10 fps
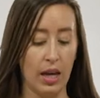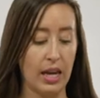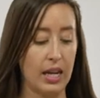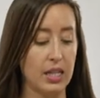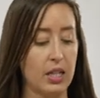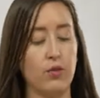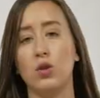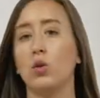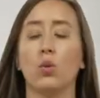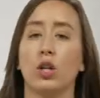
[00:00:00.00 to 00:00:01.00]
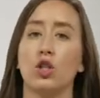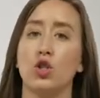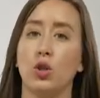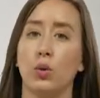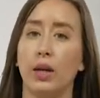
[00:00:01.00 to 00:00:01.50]
And if you want to
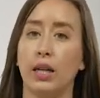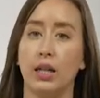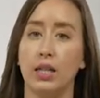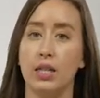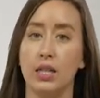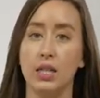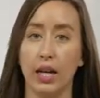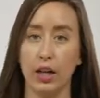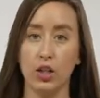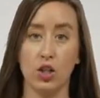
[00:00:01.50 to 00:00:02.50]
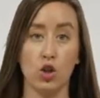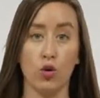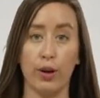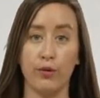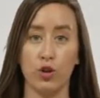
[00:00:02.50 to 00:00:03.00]
do any stairs, it's
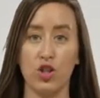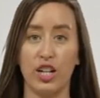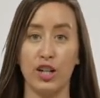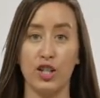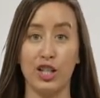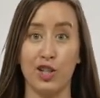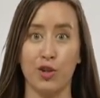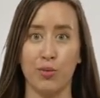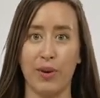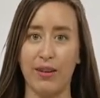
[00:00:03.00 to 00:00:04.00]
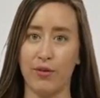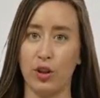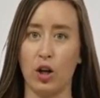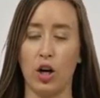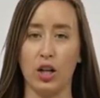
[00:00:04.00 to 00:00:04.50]
great for stairs. It's great for
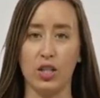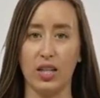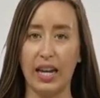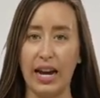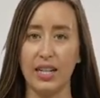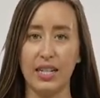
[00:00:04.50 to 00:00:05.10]
the cars, the cat